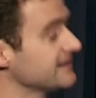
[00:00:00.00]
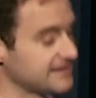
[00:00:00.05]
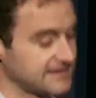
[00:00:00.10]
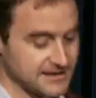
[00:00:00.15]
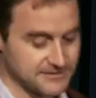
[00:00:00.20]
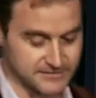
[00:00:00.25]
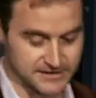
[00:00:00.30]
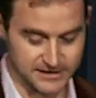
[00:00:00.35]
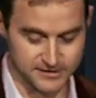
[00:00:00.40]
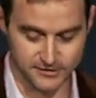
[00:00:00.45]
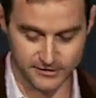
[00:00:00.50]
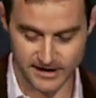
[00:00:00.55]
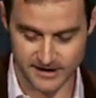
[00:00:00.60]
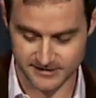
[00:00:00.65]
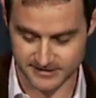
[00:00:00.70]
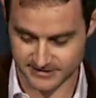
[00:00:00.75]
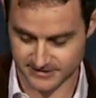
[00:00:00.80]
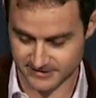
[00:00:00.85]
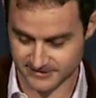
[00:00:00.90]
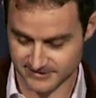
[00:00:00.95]
given the
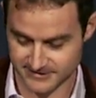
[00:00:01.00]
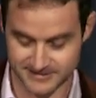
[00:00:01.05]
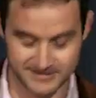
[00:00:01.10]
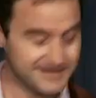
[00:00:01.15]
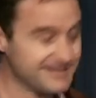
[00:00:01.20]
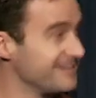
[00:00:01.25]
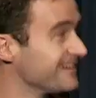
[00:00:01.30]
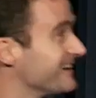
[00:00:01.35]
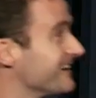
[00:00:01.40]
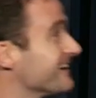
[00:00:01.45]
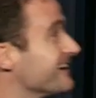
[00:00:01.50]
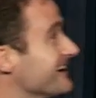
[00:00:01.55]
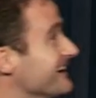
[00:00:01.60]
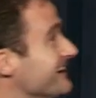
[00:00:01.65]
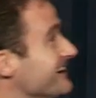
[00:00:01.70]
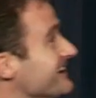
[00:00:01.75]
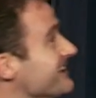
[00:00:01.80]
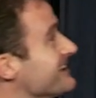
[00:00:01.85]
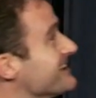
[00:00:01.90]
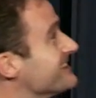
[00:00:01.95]
crowd here.
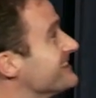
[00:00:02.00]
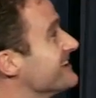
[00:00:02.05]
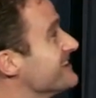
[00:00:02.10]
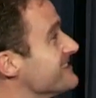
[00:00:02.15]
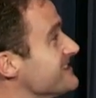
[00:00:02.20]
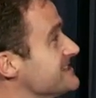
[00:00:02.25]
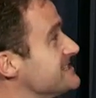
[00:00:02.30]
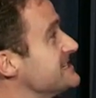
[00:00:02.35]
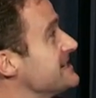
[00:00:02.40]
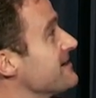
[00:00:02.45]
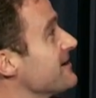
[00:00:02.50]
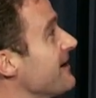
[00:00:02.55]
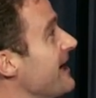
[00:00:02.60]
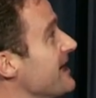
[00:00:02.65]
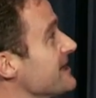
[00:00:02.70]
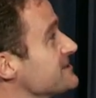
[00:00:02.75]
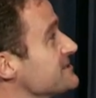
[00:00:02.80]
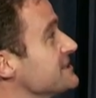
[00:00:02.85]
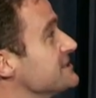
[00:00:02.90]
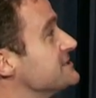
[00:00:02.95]
The deer
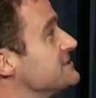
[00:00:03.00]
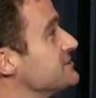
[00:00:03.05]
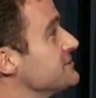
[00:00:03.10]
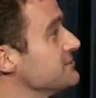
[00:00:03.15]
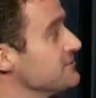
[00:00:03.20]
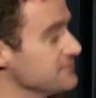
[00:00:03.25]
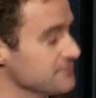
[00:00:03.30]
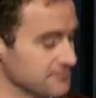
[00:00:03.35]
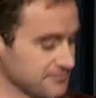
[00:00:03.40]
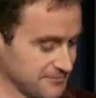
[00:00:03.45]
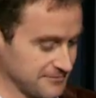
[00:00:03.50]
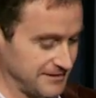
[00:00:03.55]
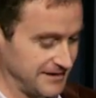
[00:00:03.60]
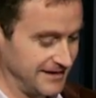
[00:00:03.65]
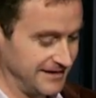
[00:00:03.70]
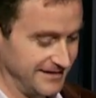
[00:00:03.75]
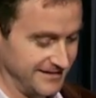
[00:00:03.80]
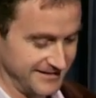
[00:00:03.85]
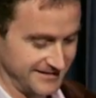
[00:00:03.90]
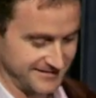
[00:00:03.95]
actually do,
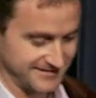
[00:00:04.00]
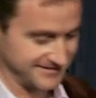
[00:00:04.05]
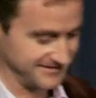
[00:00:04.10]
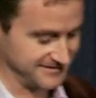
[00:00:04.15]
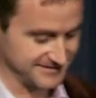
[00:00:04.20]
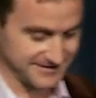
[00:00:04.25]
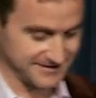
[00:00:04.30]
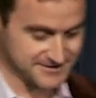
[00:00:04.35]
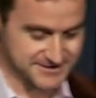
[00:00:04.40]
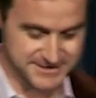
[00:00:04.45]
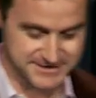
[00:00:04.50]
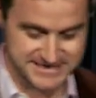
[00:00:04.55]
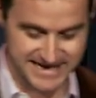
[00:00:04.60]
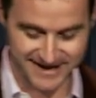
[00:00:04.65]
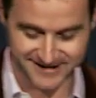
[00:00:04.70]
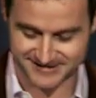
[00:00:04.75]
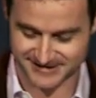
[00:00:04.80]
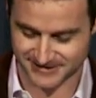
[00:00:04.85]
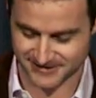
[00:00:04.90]
they're just out